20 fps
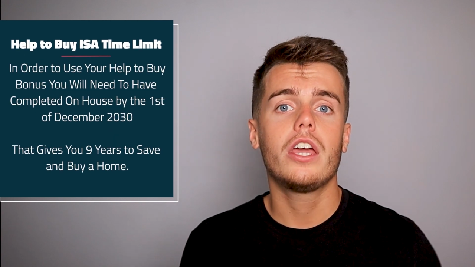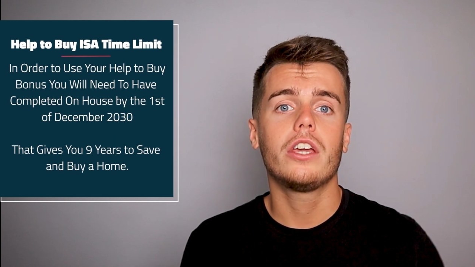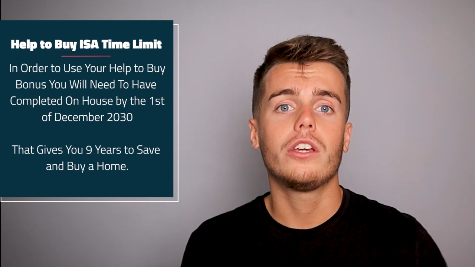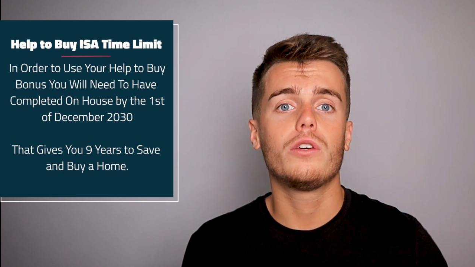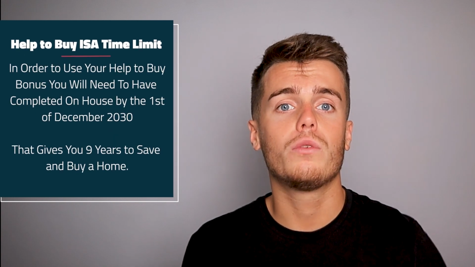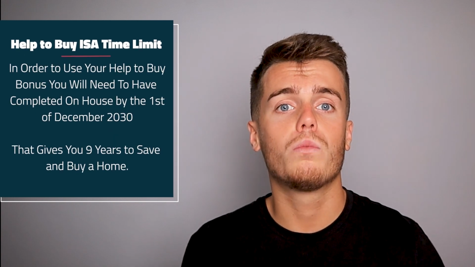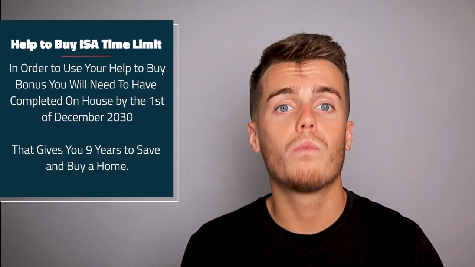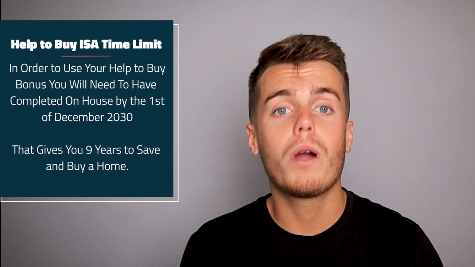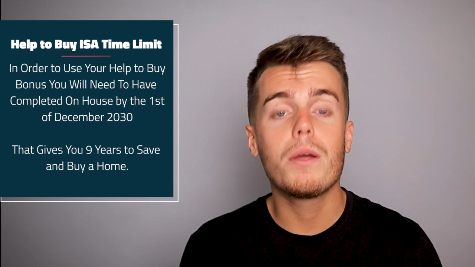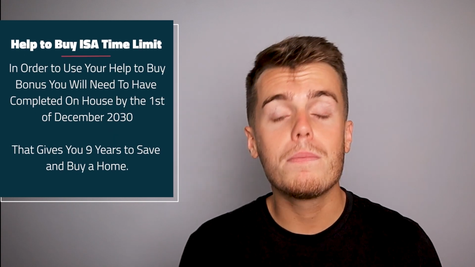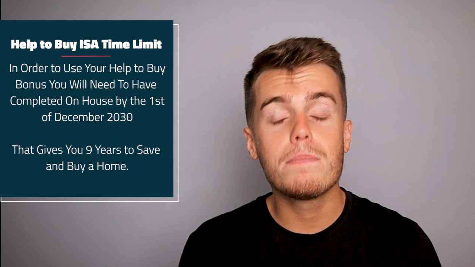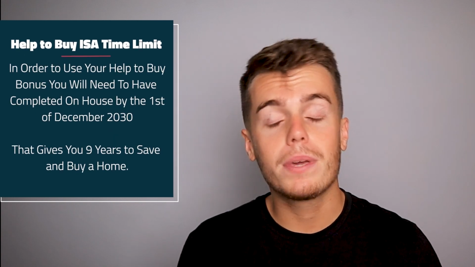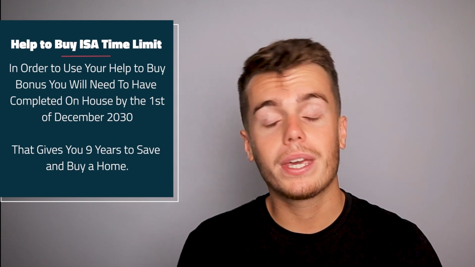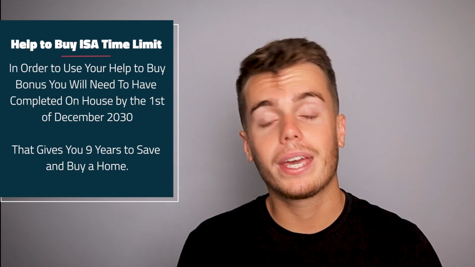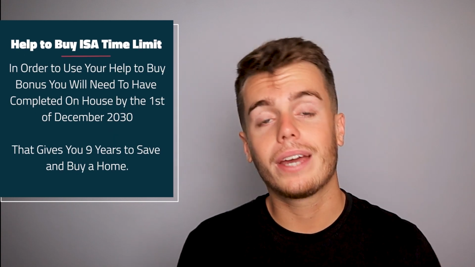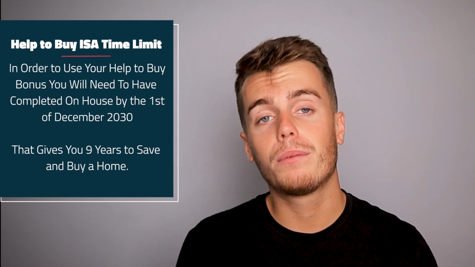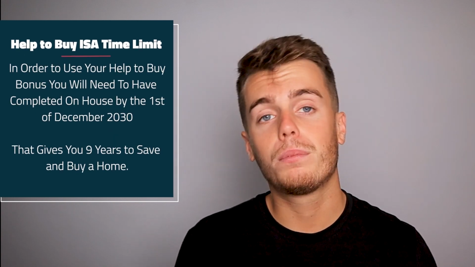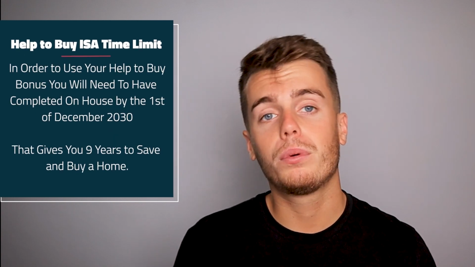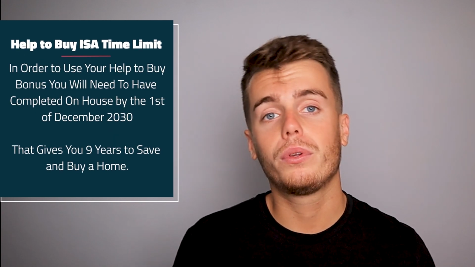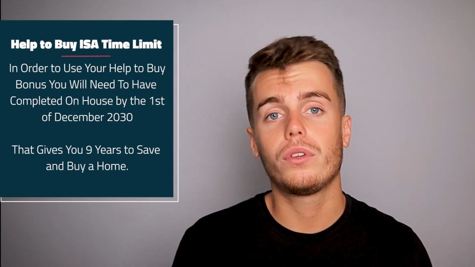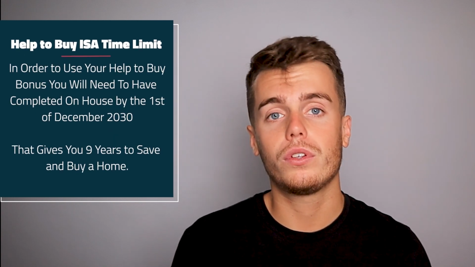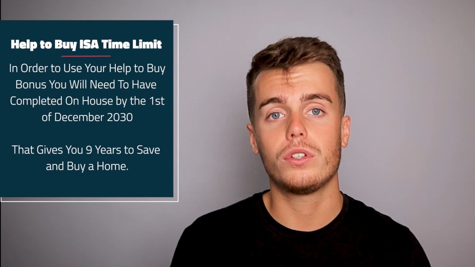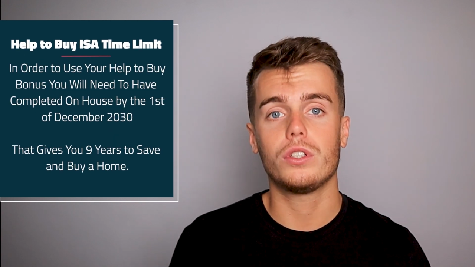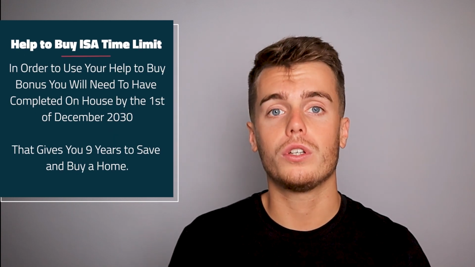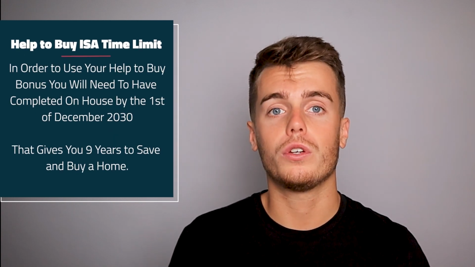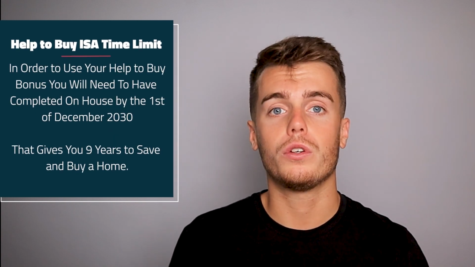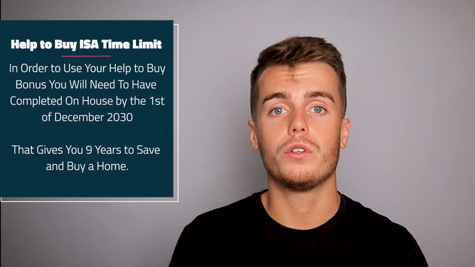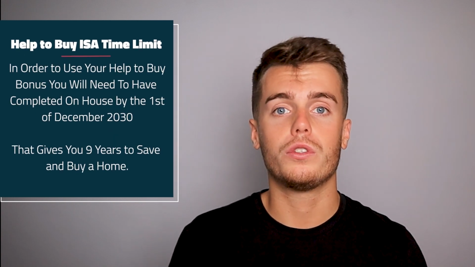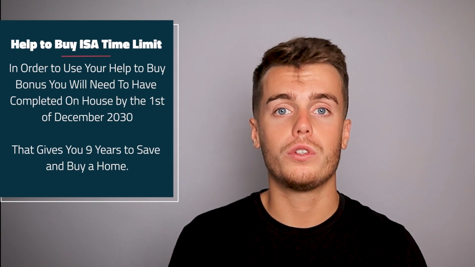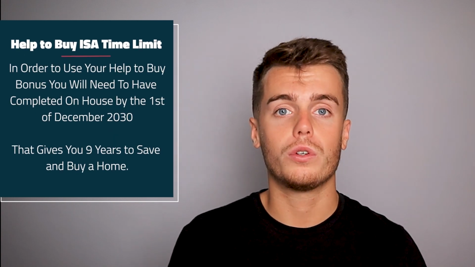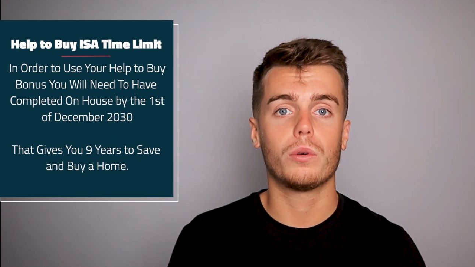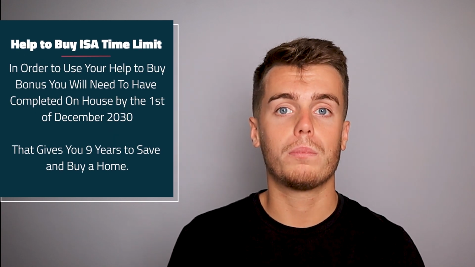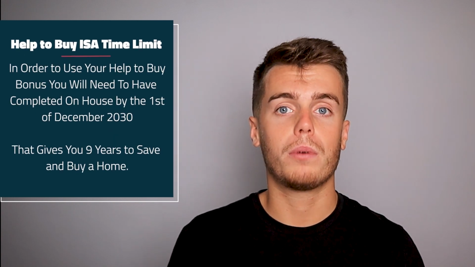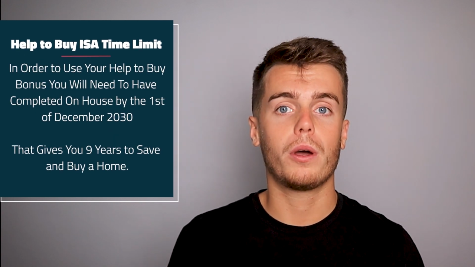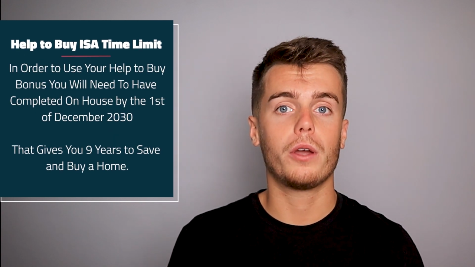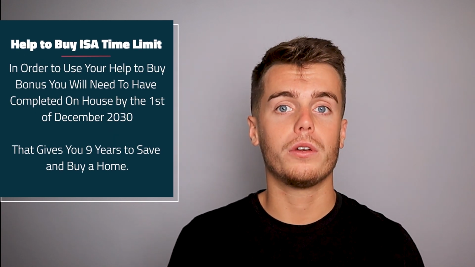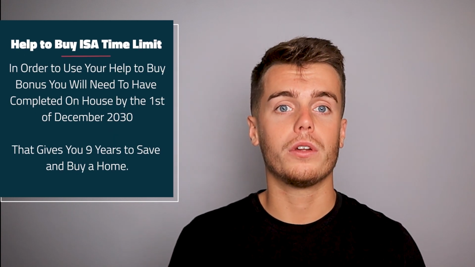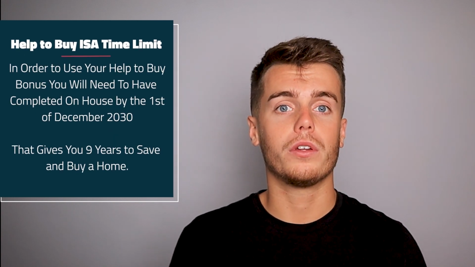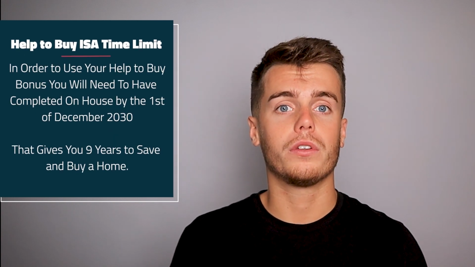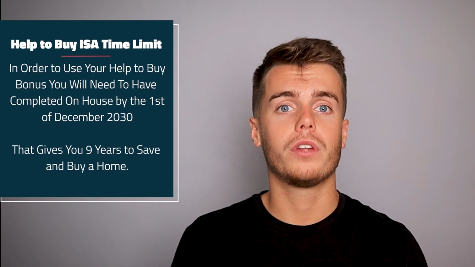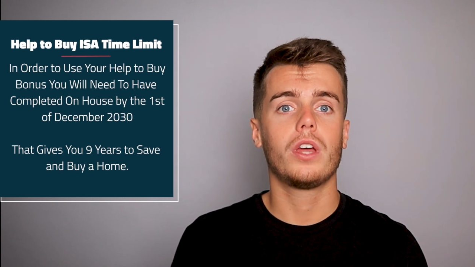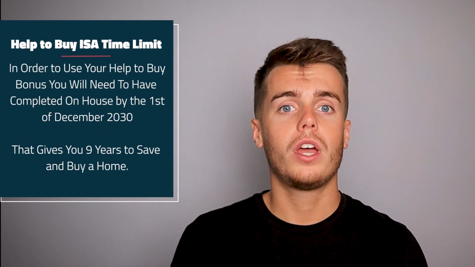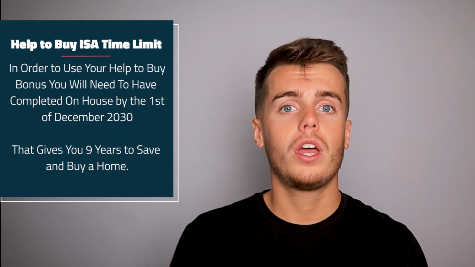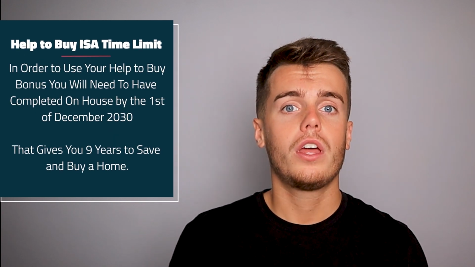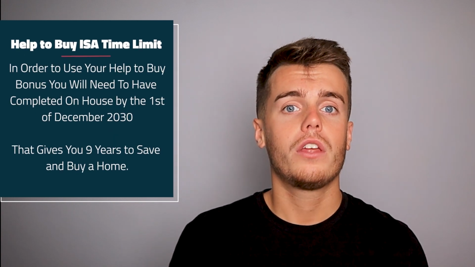you won't be able to use your bonus.